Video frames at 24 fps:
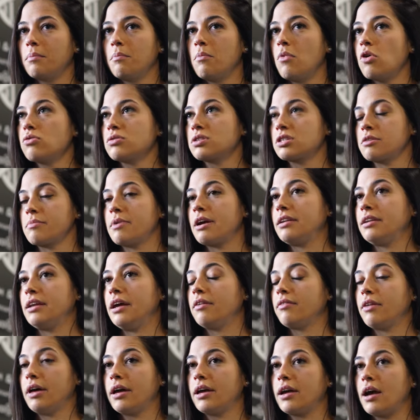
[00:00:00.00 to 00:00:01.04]
most of my day
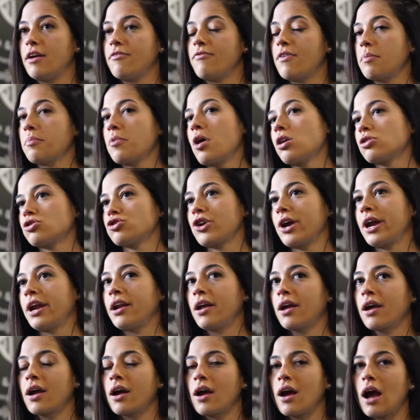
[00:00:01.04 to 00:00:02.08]
like if I'm not
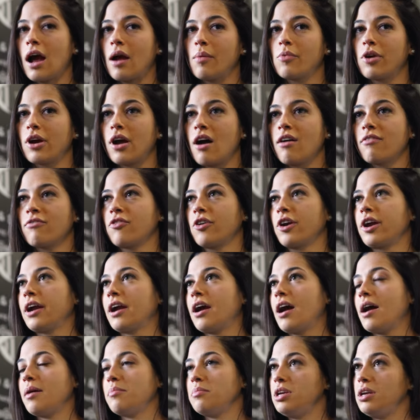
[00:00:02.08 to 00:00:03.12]
training, I'm recovering,
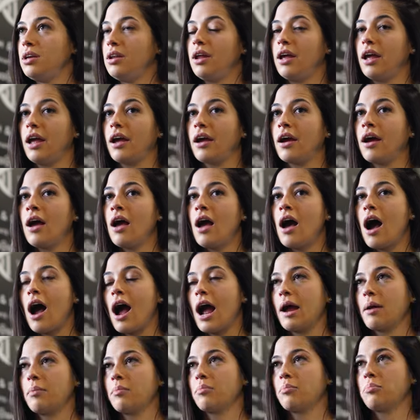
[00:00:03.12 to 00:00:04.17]
I'm eating,
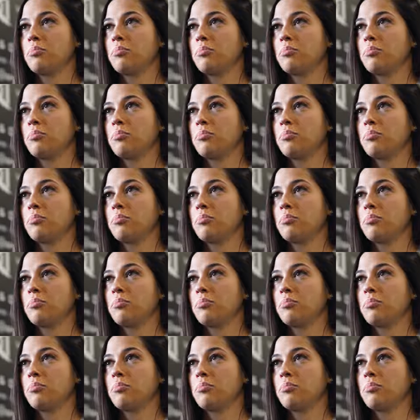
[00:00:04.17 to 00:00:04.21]
I'm